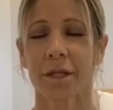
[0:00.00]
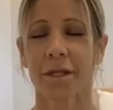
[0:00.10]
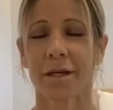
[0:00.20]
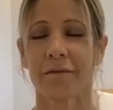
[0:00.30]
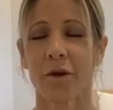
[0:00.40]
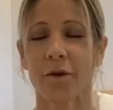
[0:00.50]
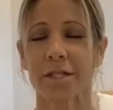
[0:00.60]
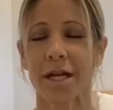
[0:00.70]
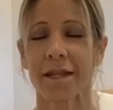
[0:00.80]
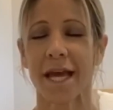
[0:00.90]
Focus
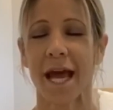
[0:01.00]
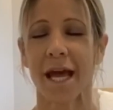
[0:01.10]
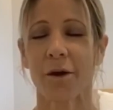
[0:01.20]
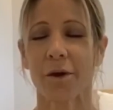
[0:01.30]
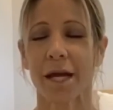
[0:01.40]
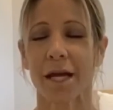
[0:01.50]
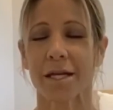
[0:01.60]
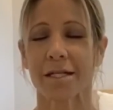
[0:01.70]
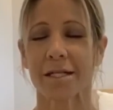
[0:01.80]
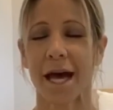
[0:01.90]
on the
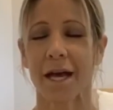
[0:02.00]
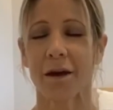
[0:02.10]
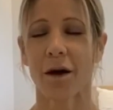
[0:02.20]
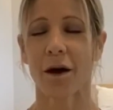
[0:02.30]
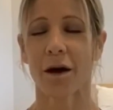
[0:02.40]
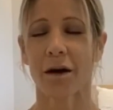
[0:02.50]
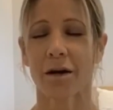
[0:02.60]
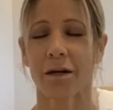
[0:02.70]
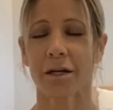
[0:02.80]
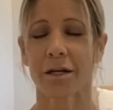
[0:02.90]
areas that
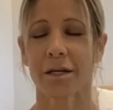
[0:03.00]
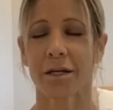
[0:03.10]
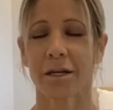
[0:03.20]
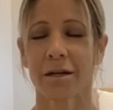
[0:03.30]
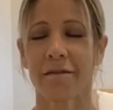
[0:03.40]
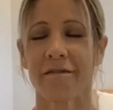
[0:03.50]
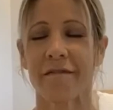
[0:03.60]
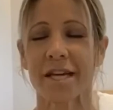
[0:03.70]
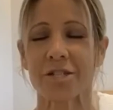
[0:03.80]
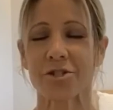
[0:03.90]
are
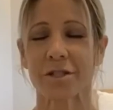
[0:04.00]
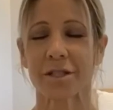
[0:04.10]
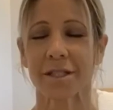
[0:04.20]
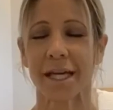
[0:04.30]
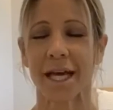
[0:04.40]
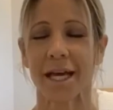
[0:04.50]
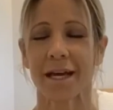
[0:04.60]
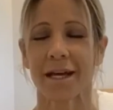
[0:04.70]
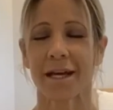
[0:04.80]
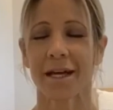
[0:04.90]
visually
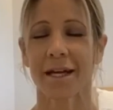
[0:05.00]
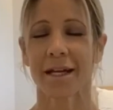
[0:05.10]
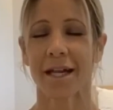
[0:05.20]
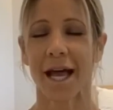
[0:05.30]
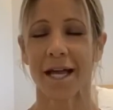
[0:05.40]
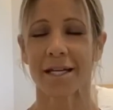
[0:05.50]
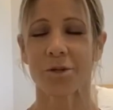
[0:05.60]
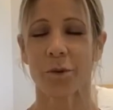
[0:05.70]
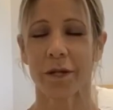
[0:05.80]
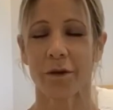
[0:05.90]
light
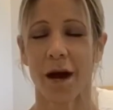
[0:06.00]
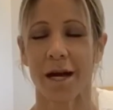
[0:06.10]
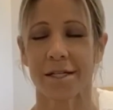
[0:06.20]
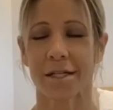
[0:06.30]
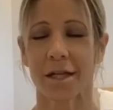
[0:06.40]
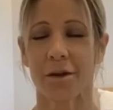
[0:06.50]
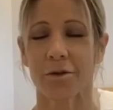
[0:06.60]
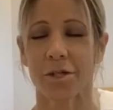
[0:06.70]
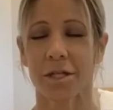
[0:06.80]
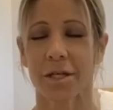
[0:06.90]
with your eyes closed.